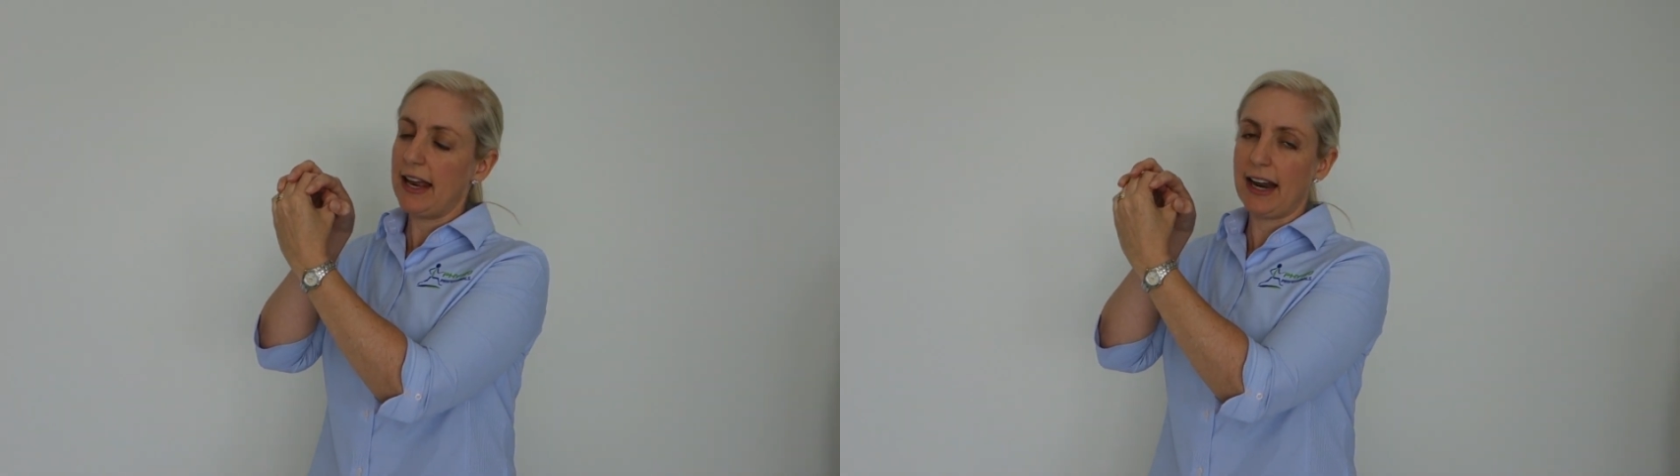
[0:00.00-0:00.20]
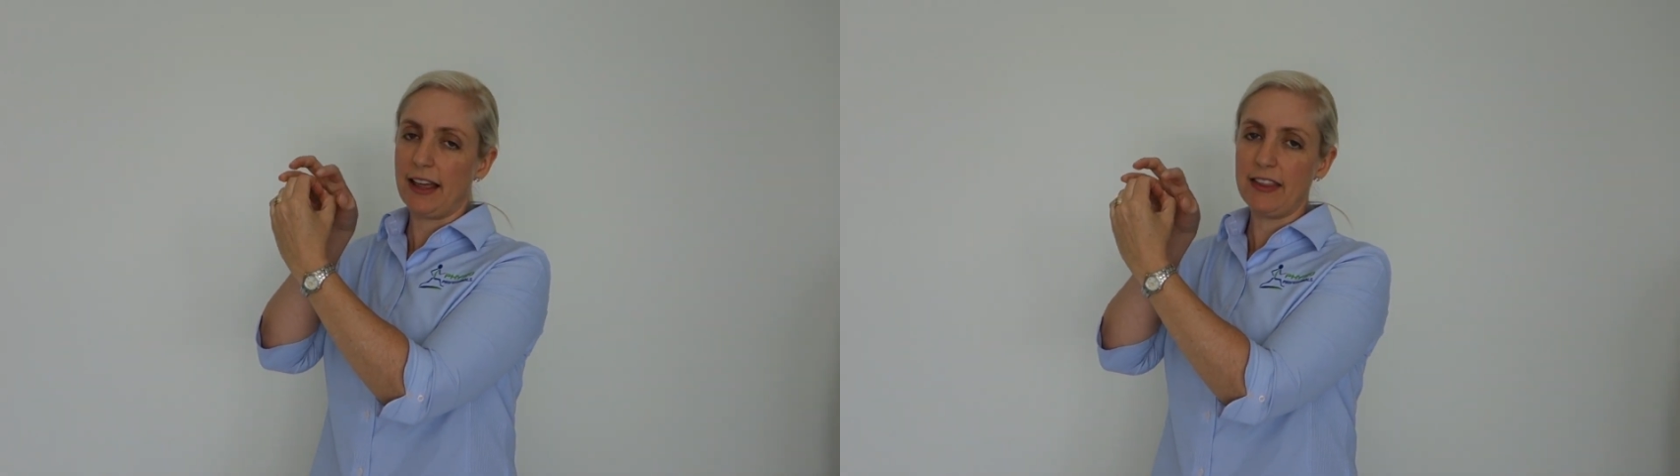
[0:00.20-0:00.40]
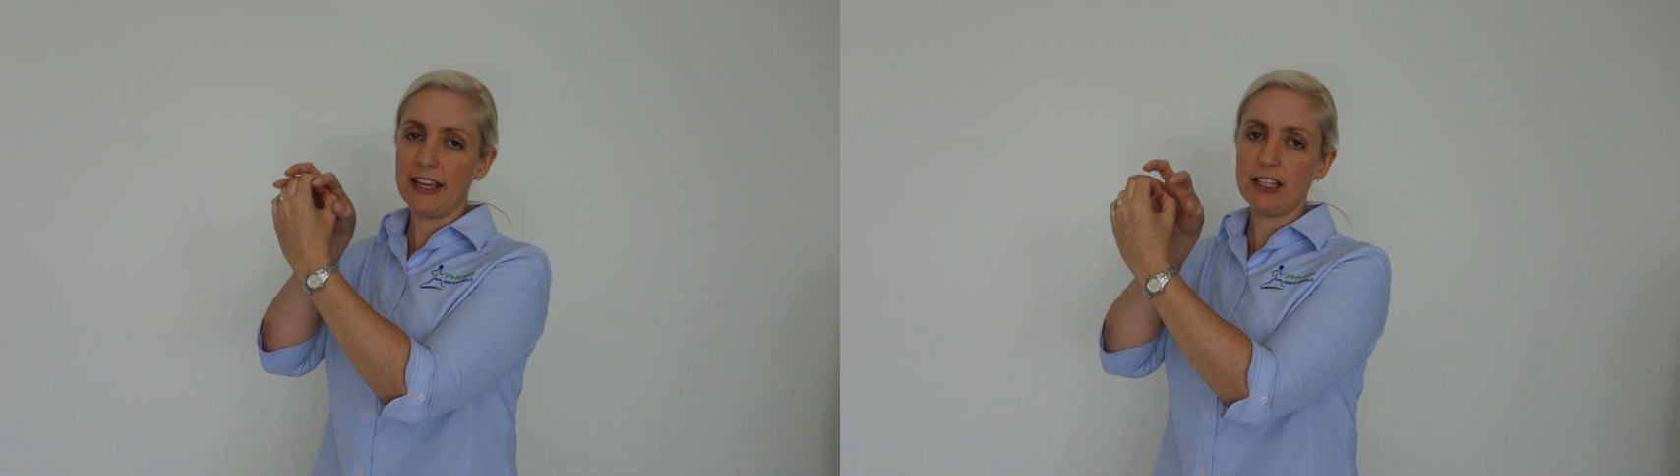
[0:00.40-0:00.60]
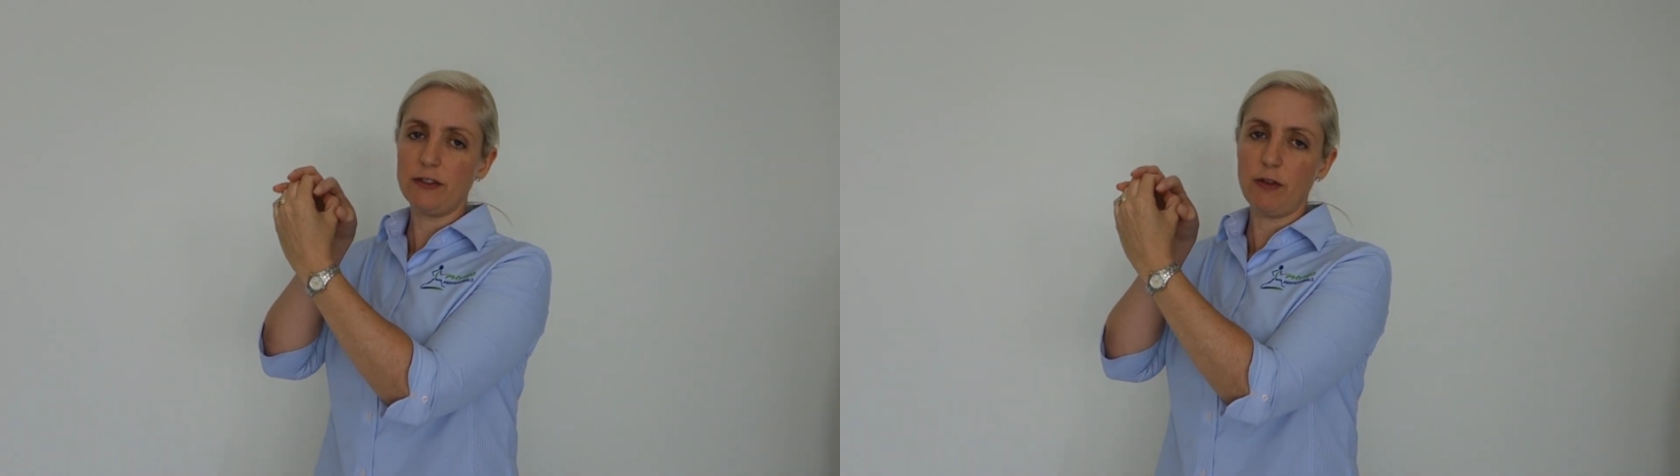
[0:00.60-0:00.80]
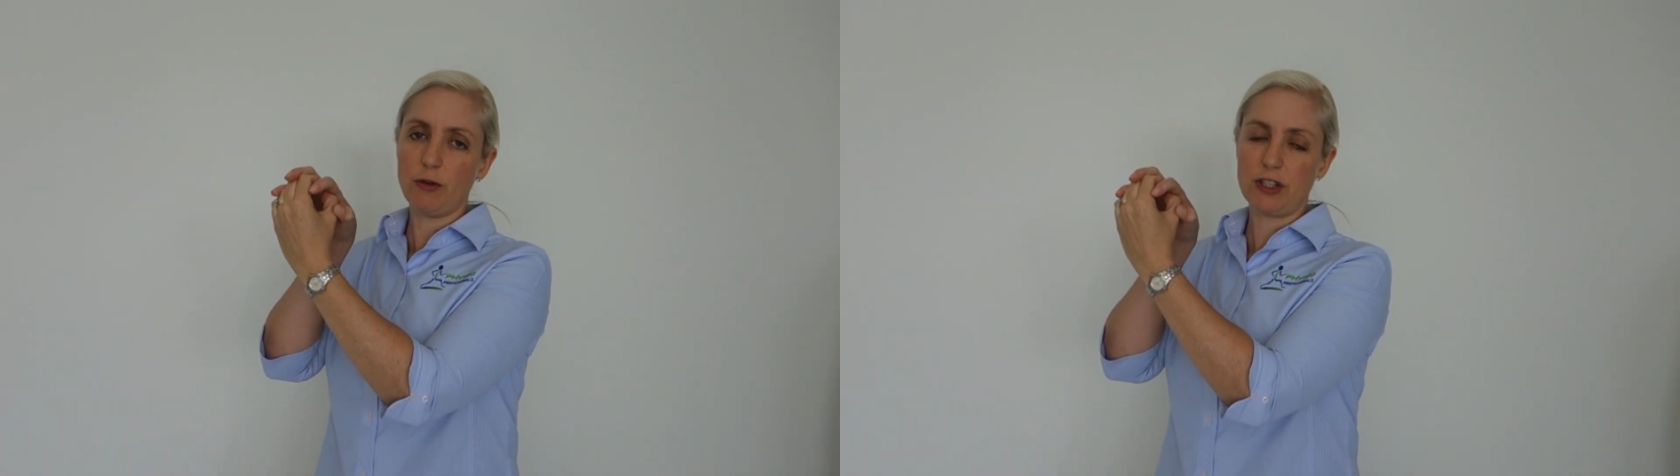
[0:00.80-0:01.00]
Now
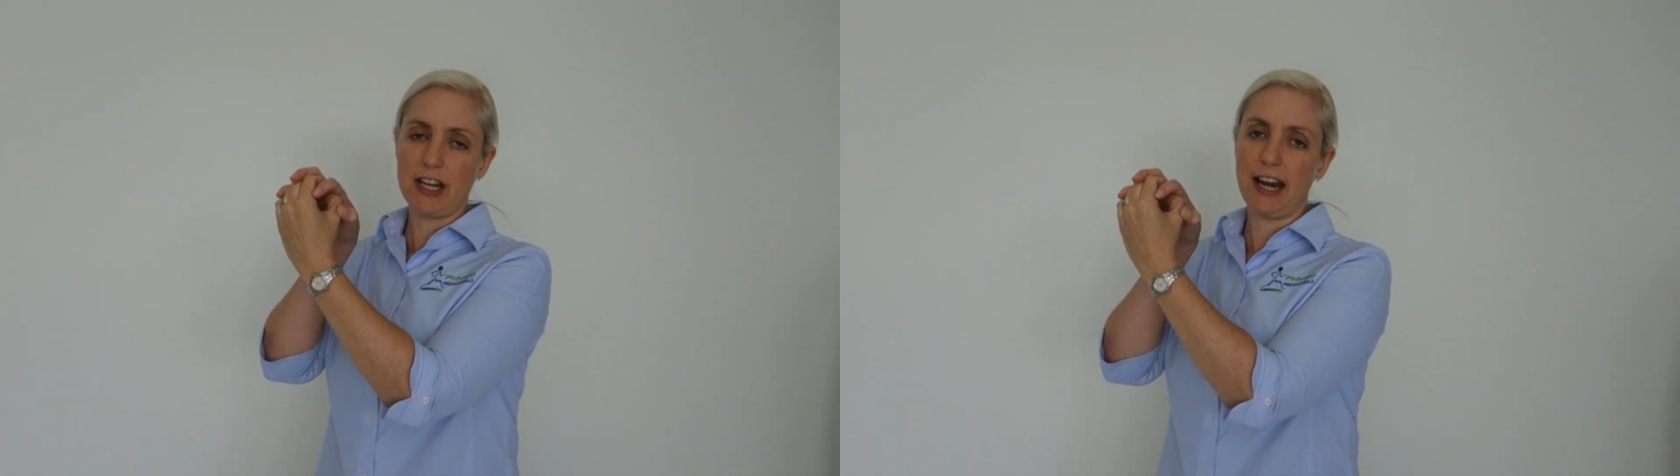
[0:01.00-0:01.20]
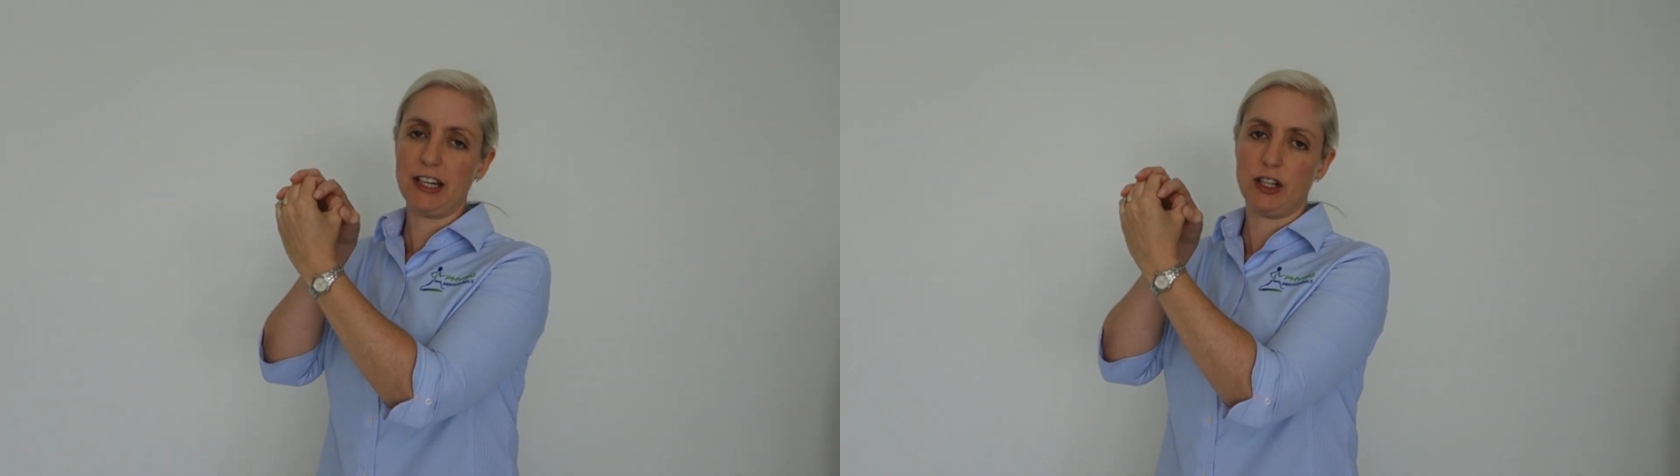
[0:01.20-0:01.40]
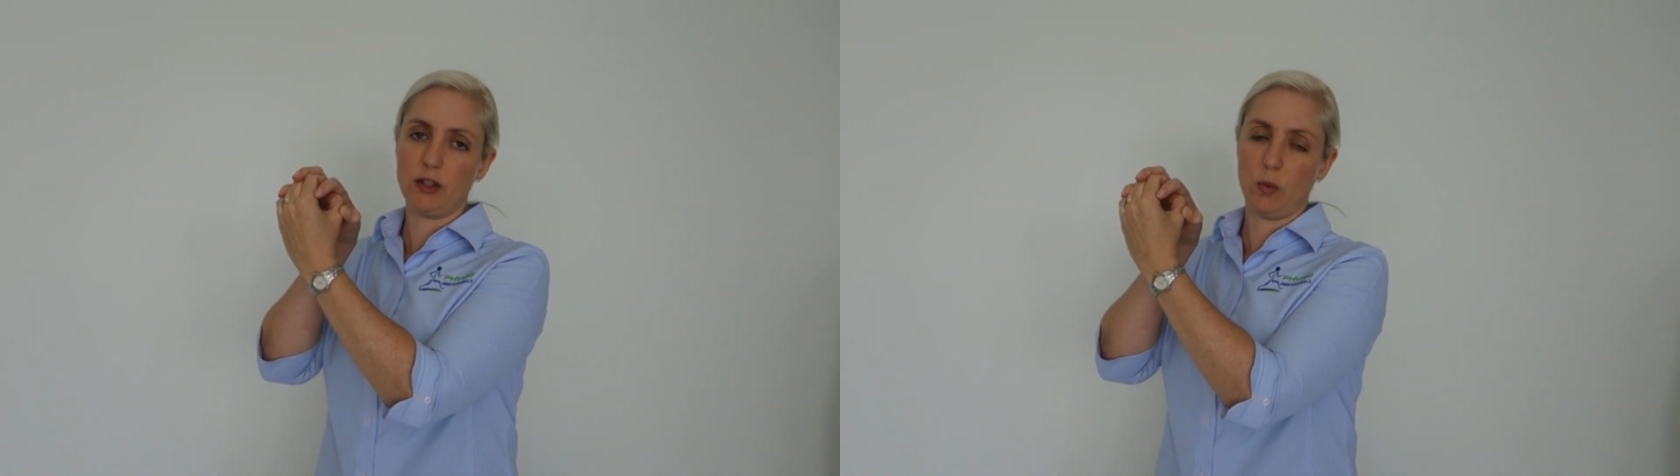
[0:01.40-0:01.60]
these 4 tendons